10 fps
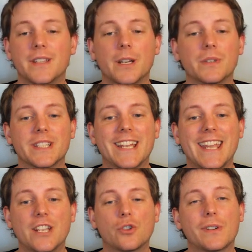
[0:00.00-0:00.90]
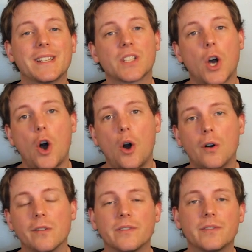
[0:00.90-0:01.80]
There was an increase
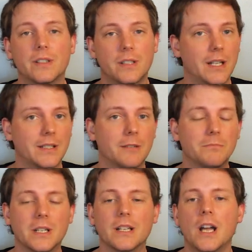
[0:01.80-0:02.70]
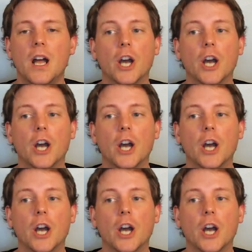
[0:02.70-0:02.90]
of a number,